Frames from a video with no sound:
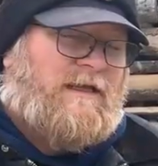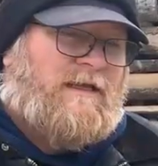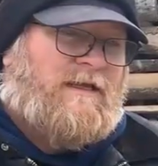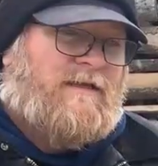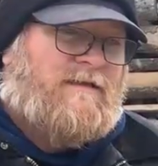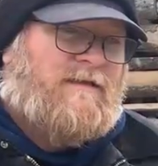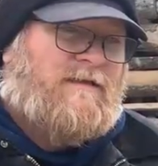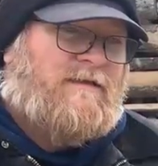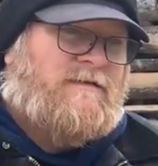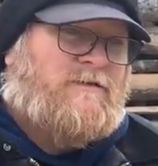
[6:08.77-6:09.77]
and
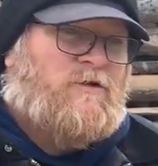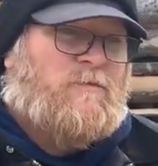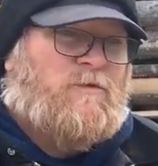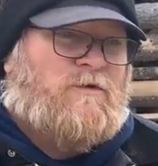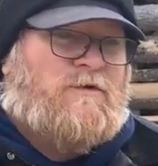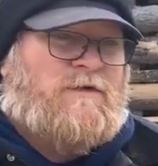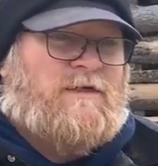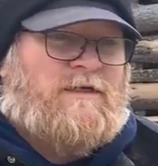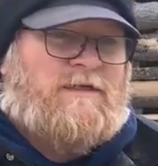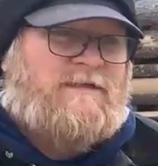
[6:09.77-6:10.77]
a little more,
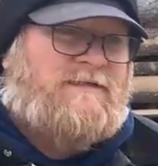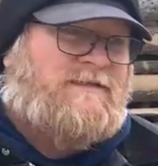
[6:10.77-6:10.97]
a